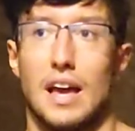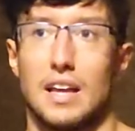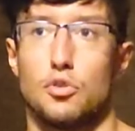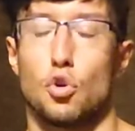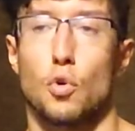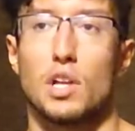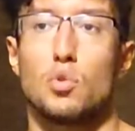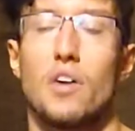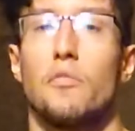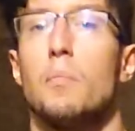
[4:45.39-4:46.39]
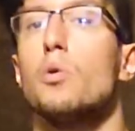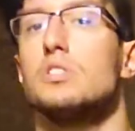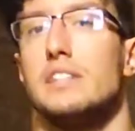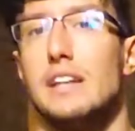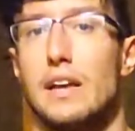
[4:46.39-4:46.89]
And you're going to have
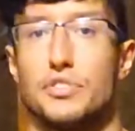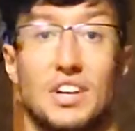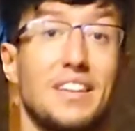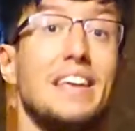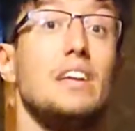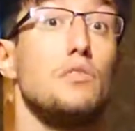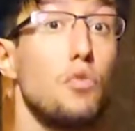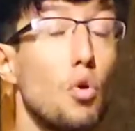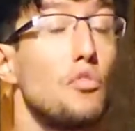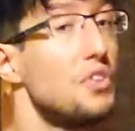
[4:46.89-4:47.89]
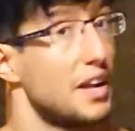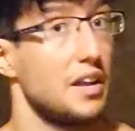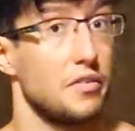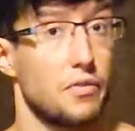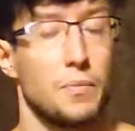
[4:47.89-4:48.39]
mostly lifts that involve a
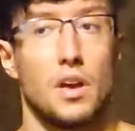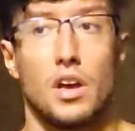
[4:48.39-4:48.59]
negative.